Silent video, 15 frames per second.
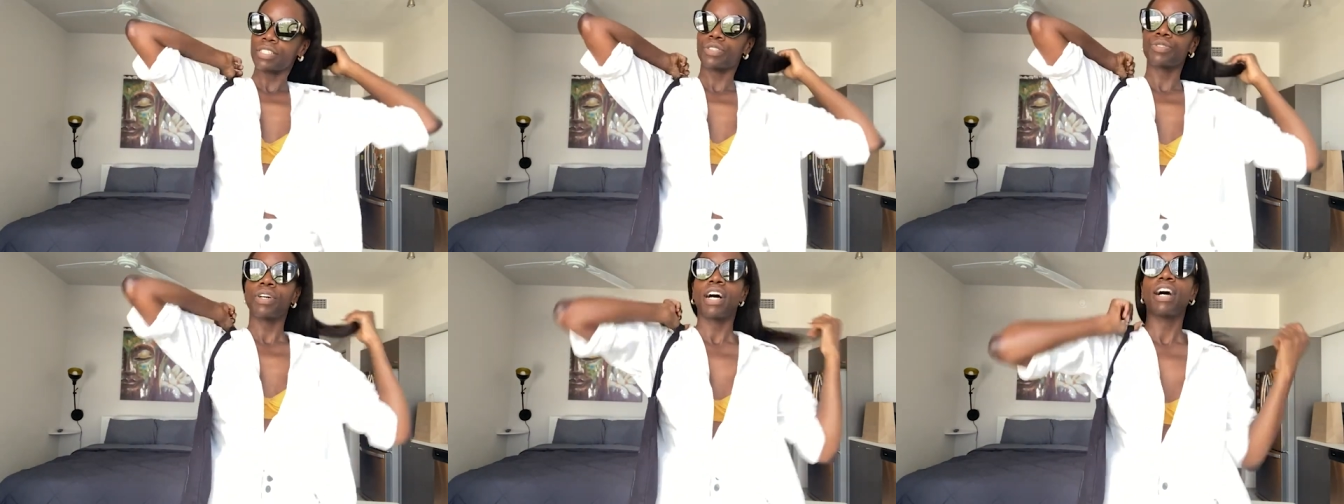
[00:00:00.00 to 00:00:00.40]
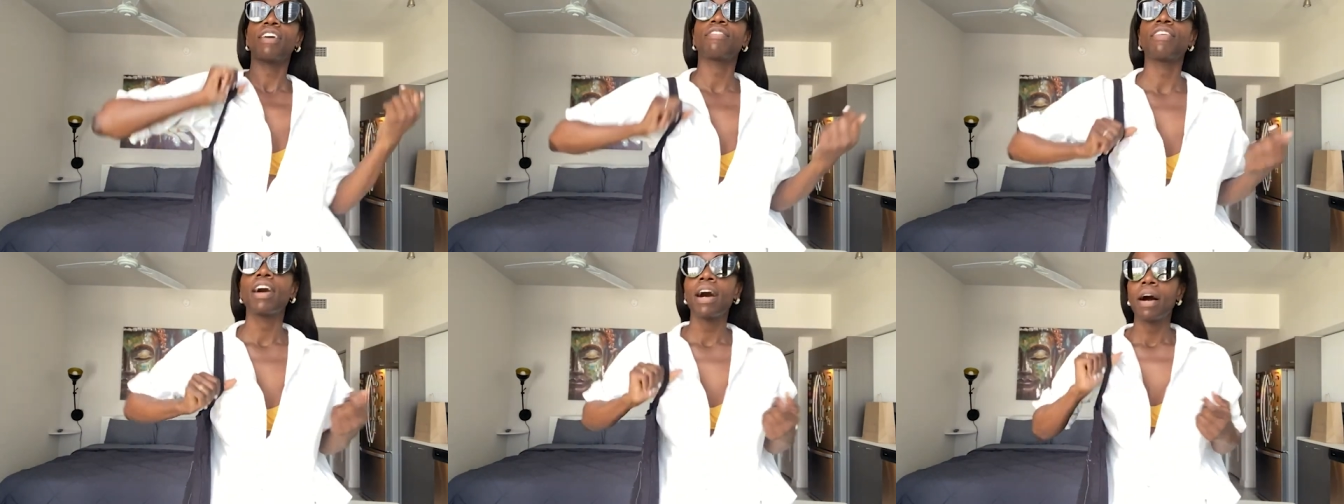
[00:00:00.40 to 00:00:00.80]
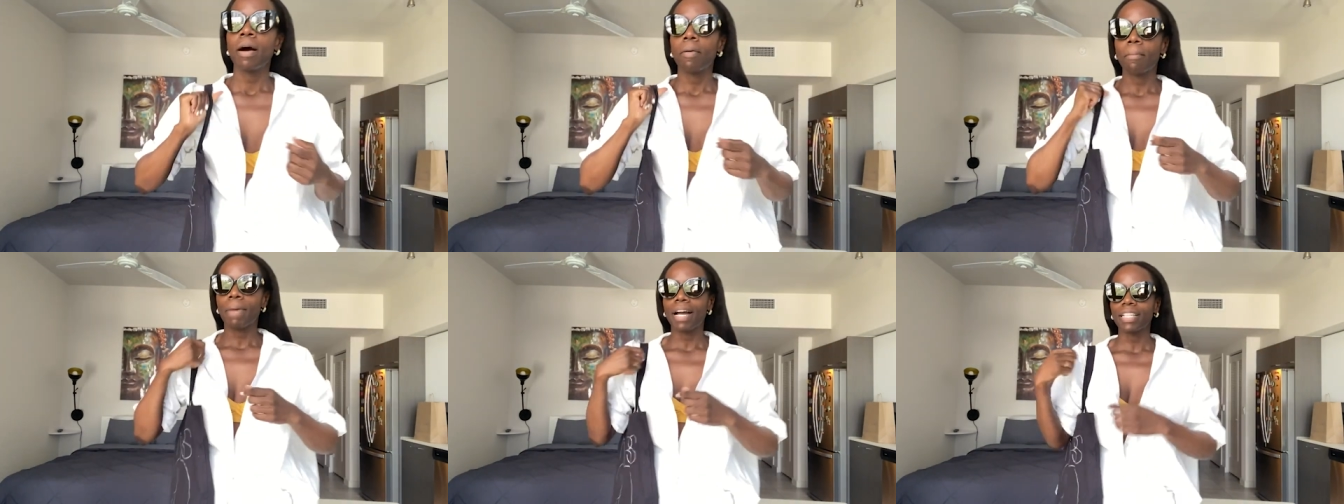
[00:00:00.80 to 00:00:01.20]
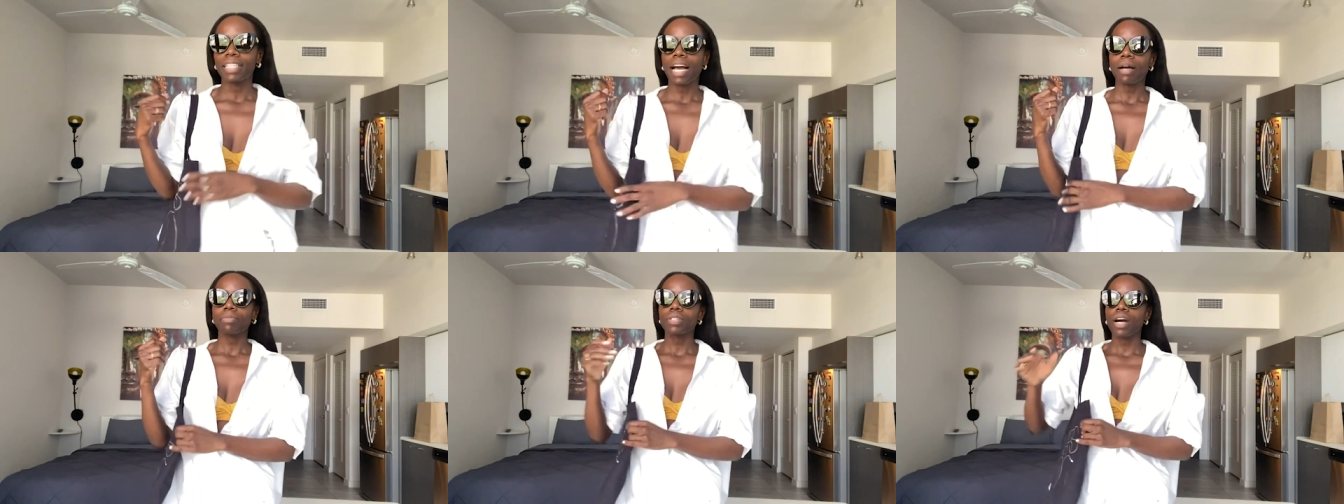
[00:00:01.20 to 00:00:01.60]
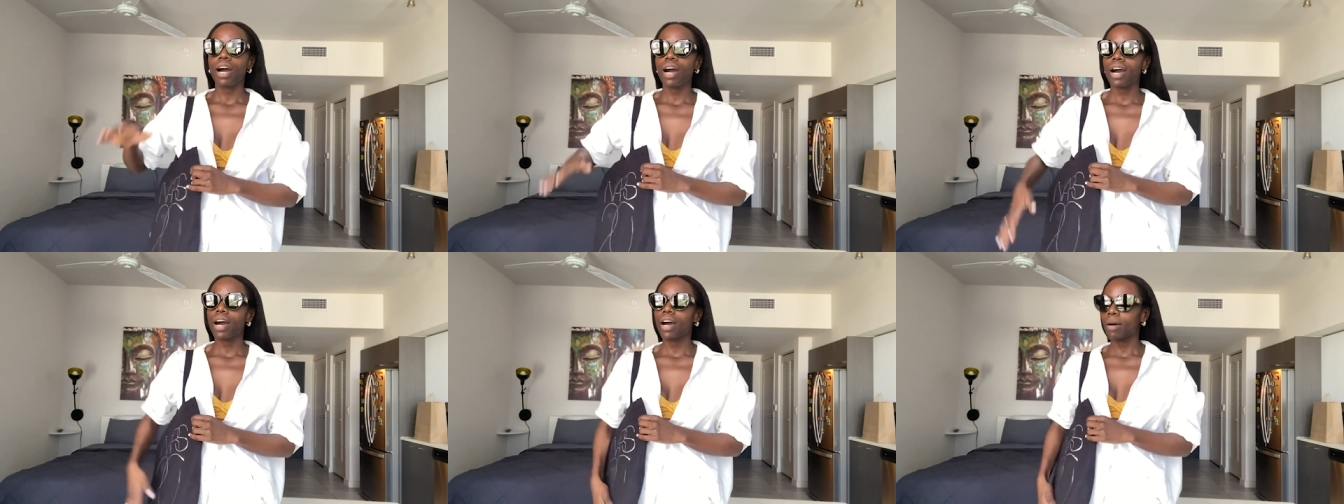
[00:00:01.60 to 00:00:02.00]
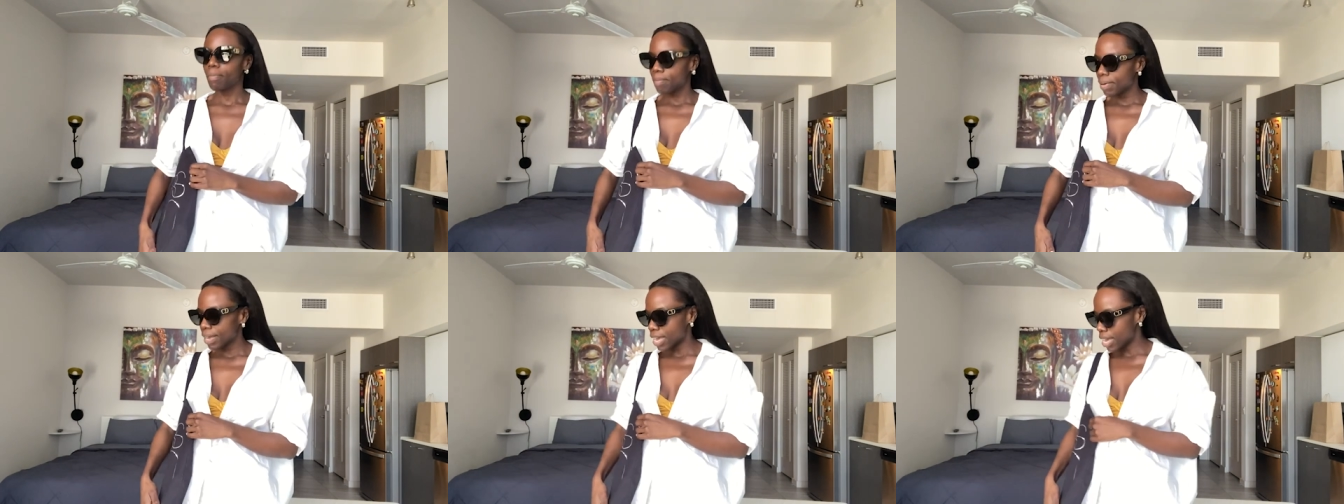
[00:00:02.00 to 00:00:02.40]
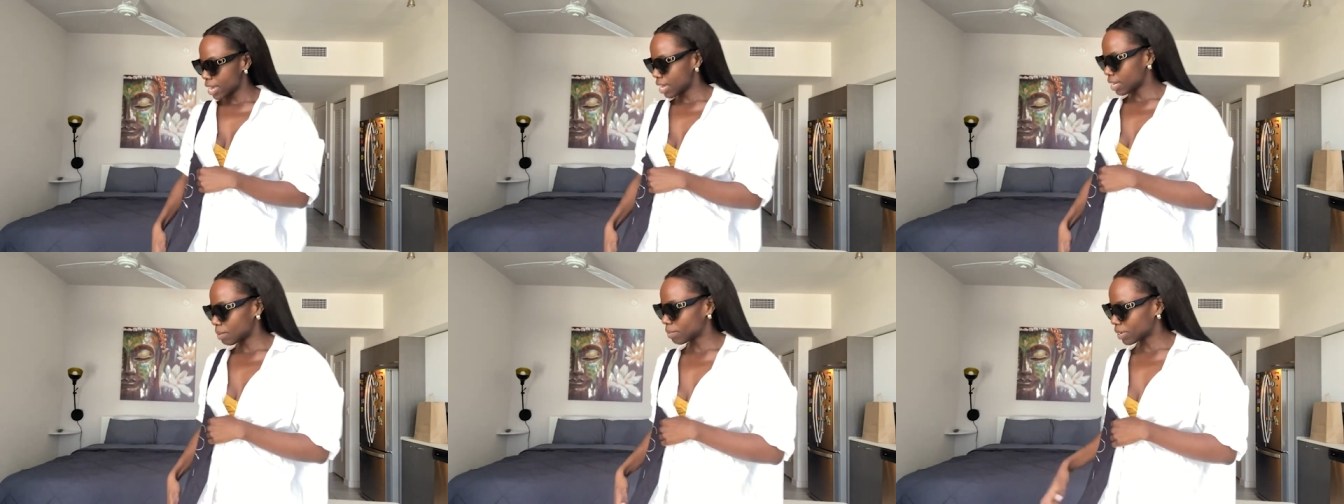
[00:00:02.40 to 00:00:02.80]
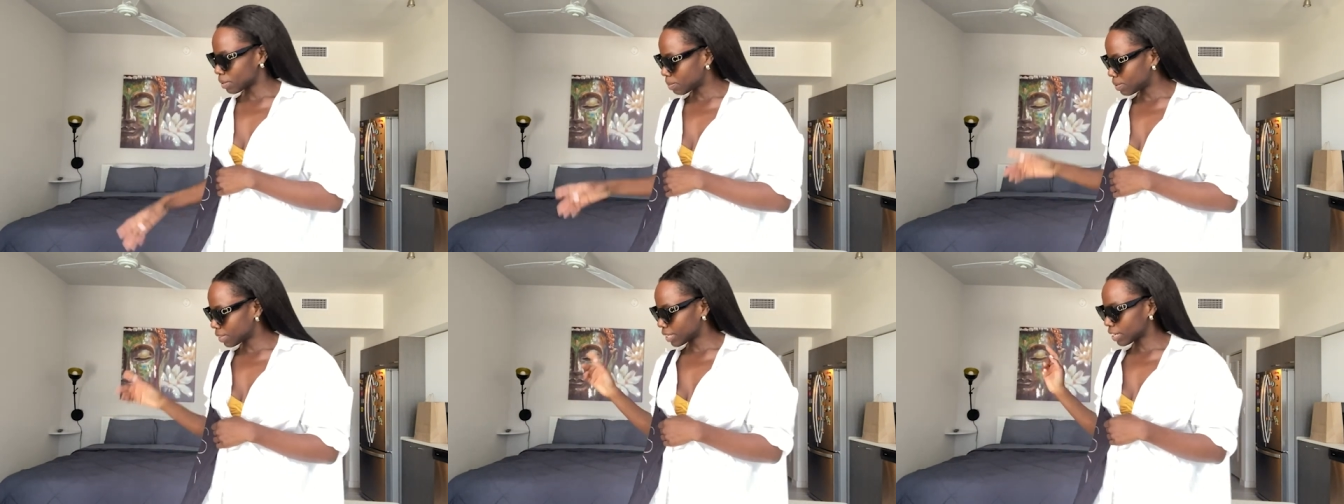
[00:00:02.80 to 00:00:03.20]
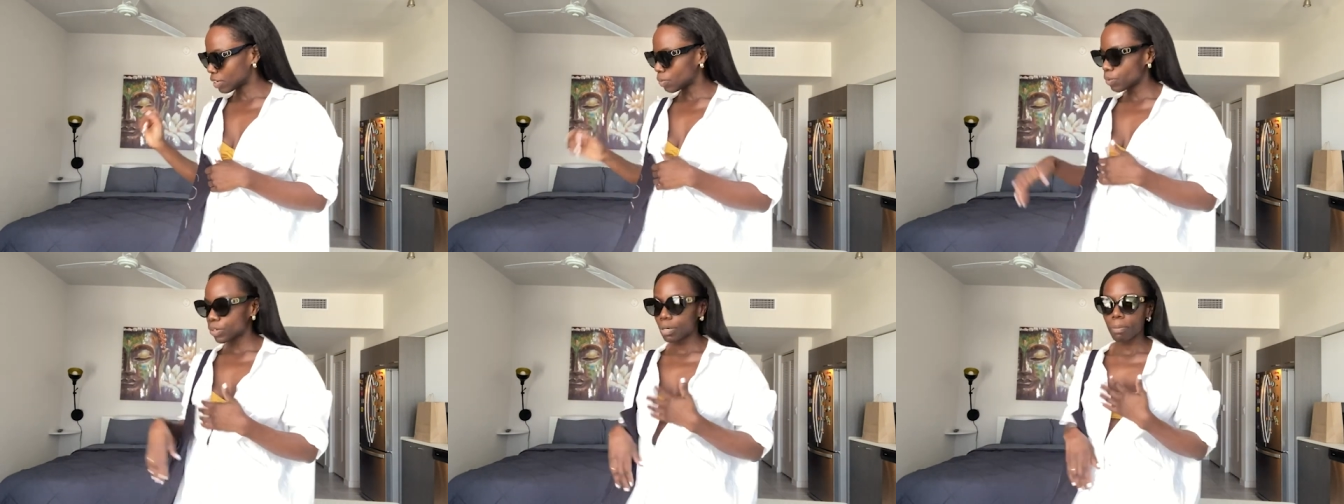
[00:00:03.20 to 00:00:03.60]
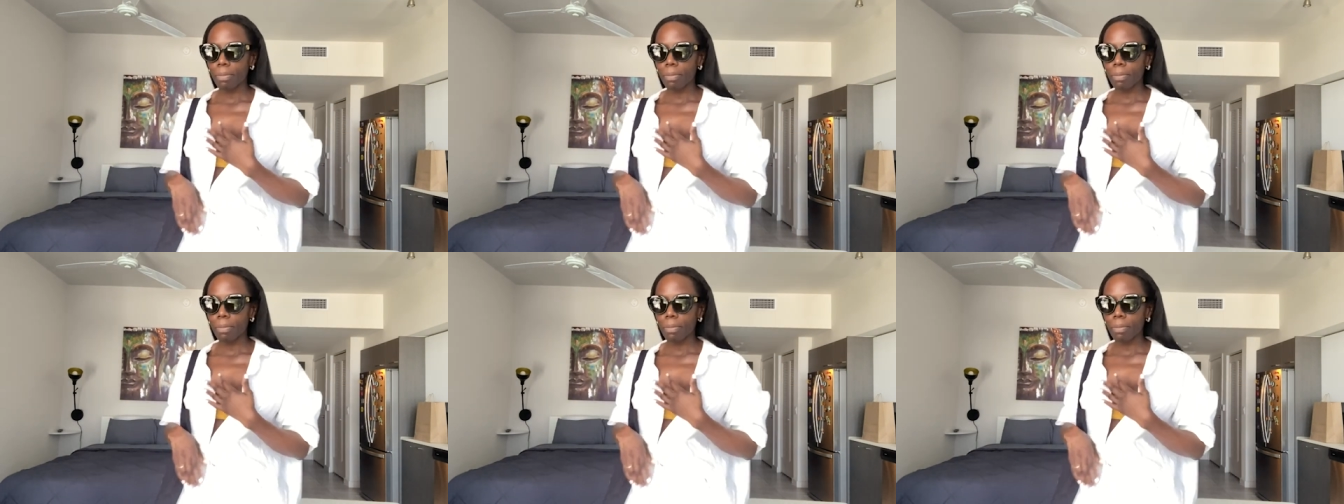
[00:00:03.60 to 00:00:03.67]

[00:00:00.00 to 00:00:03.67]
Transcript: I do have my laptop, and I'm gonna put like a water